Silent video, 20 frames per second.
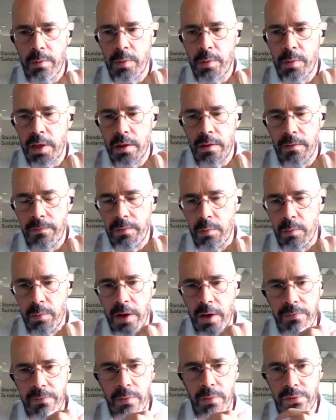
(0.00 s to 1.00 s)
I mean, from
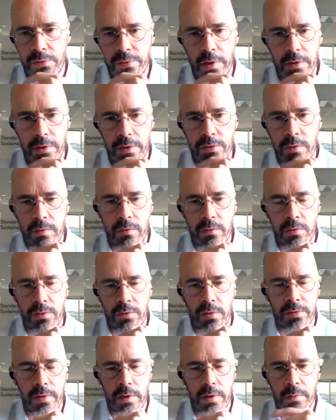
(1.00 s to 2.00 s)
afforestation to
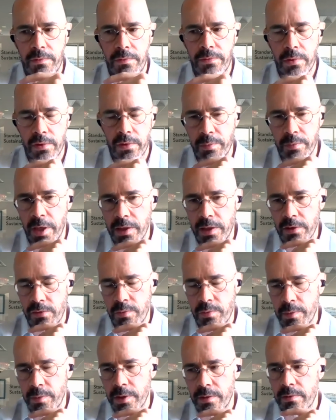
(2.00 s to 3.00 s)
sustainable forest
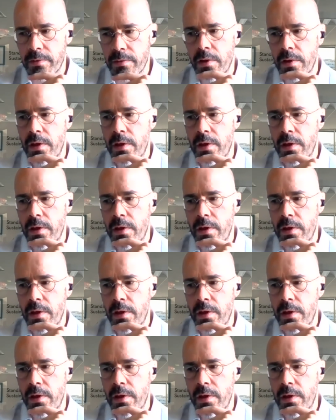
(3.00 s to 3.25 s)
management,